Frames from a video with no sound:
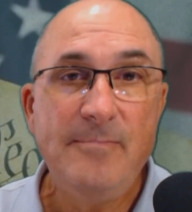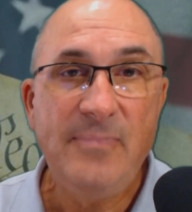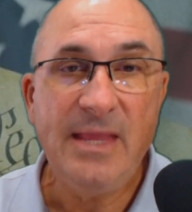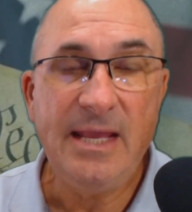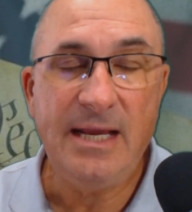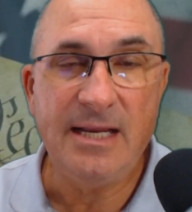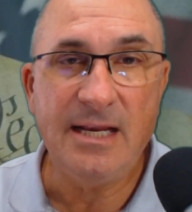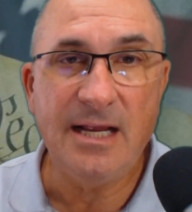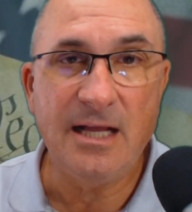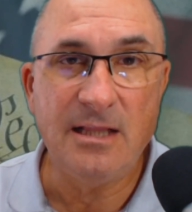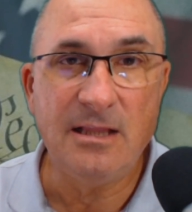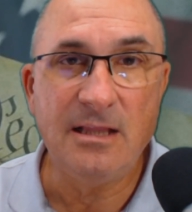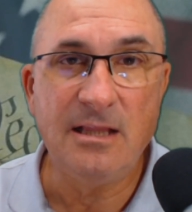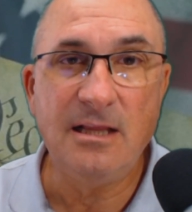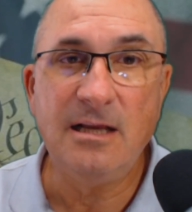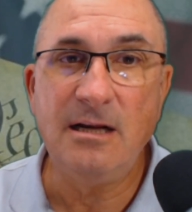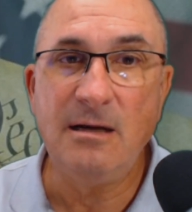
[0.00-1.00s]
and a
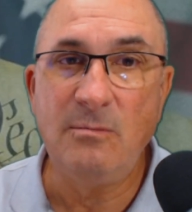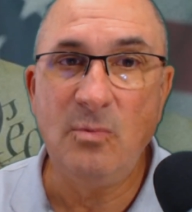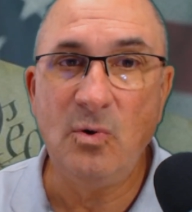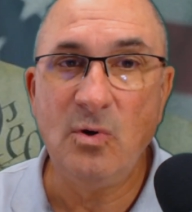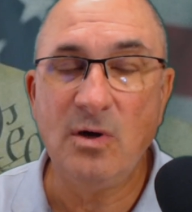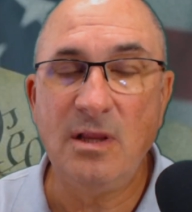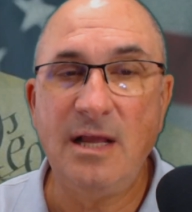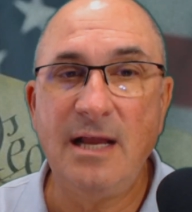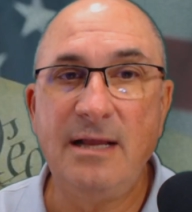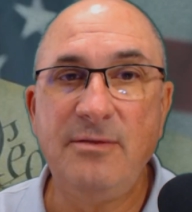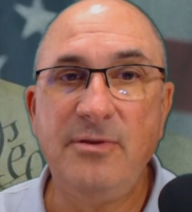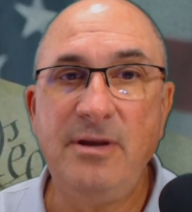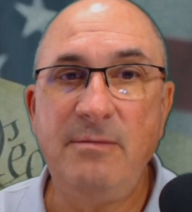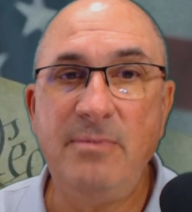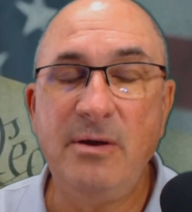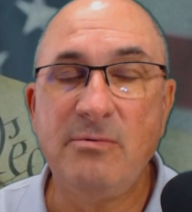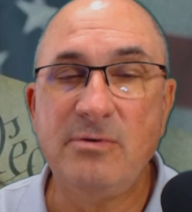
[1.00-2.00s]
little more likely
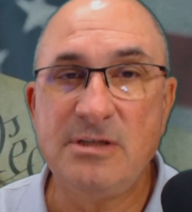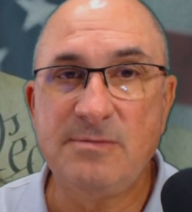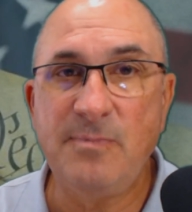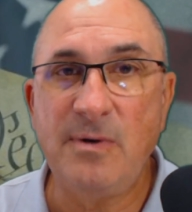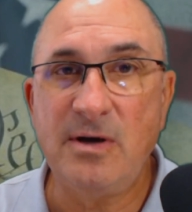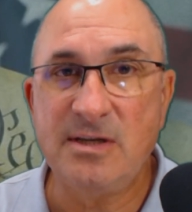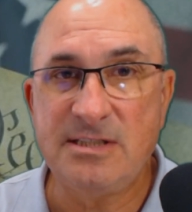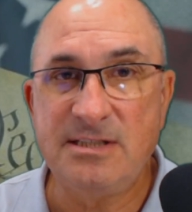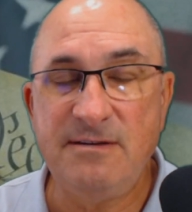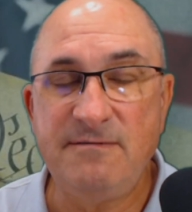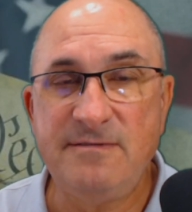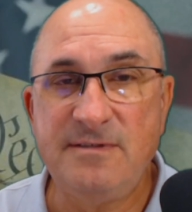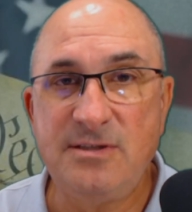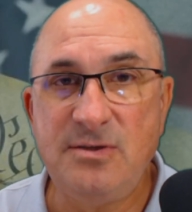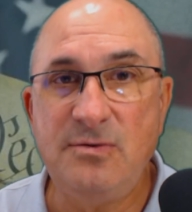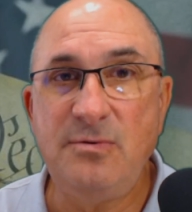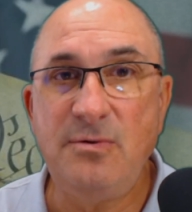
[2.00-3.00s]
to be
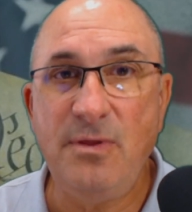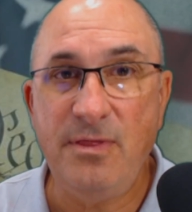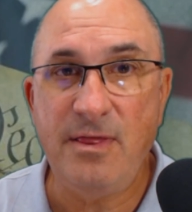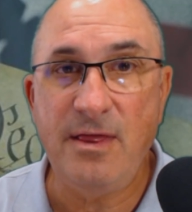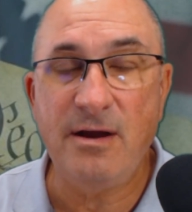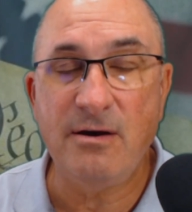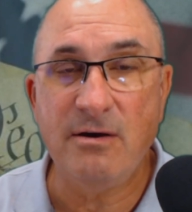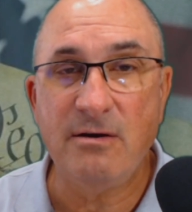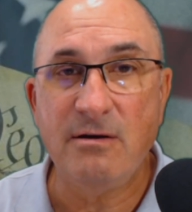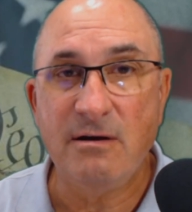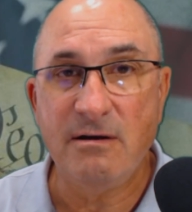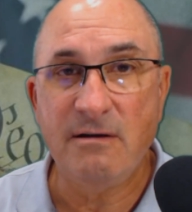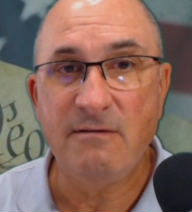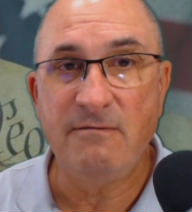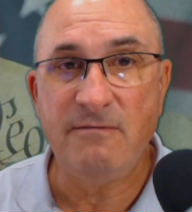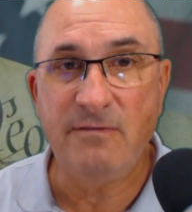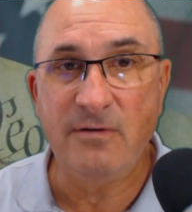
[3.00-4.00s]
responsive to their
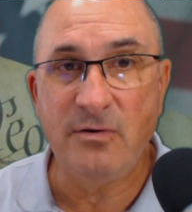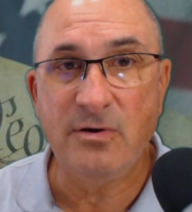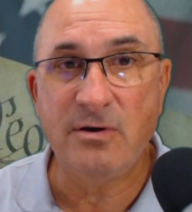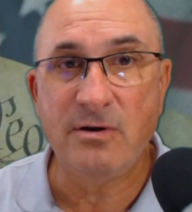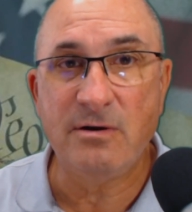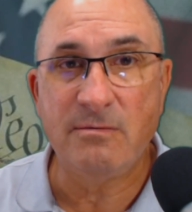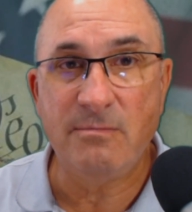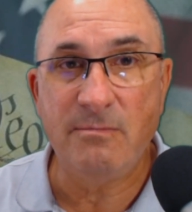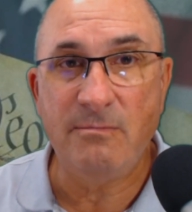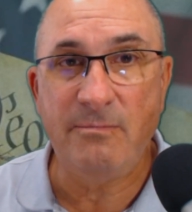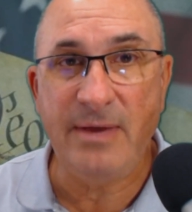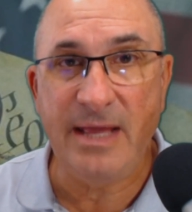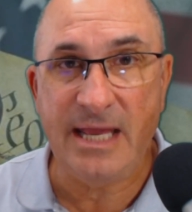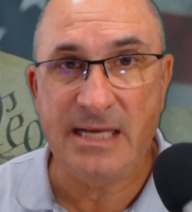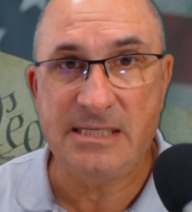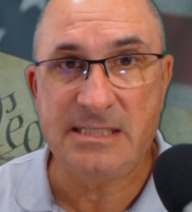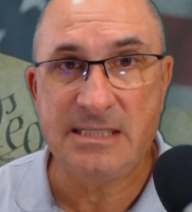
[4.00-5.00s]
voter
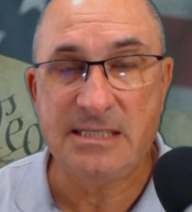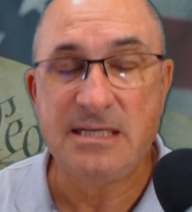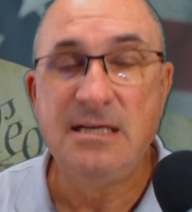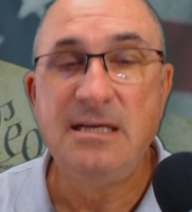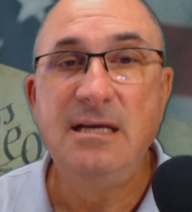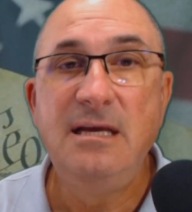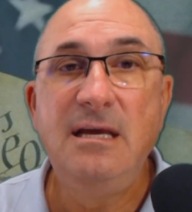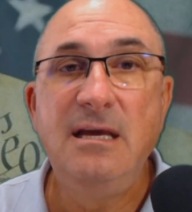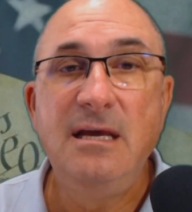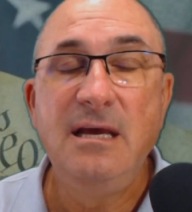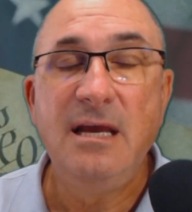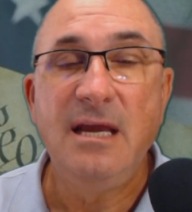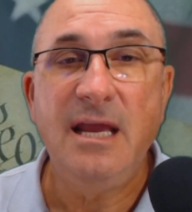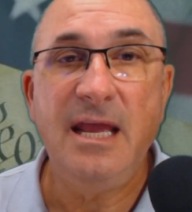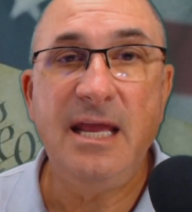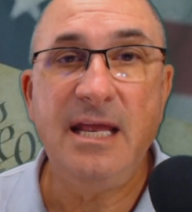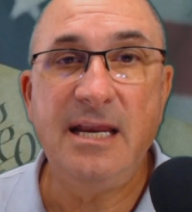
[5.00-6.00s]
base.
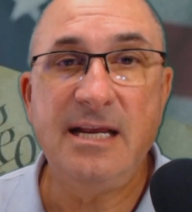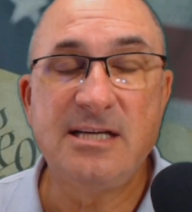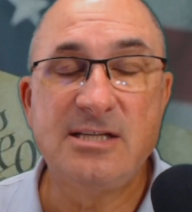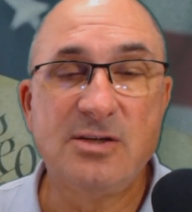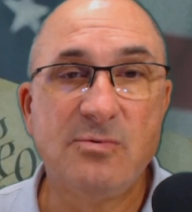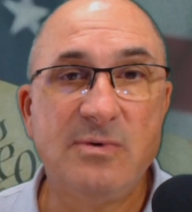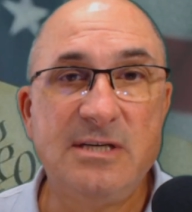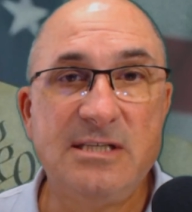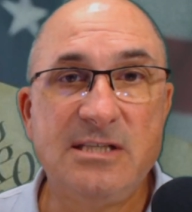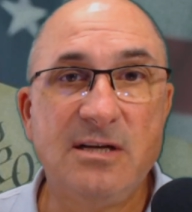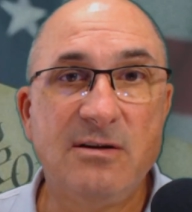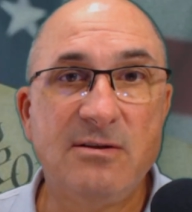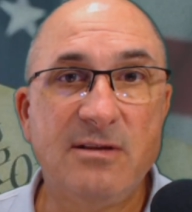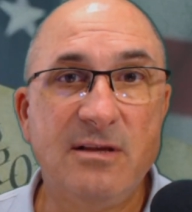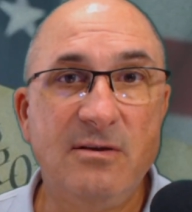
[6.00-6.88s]
And as a result,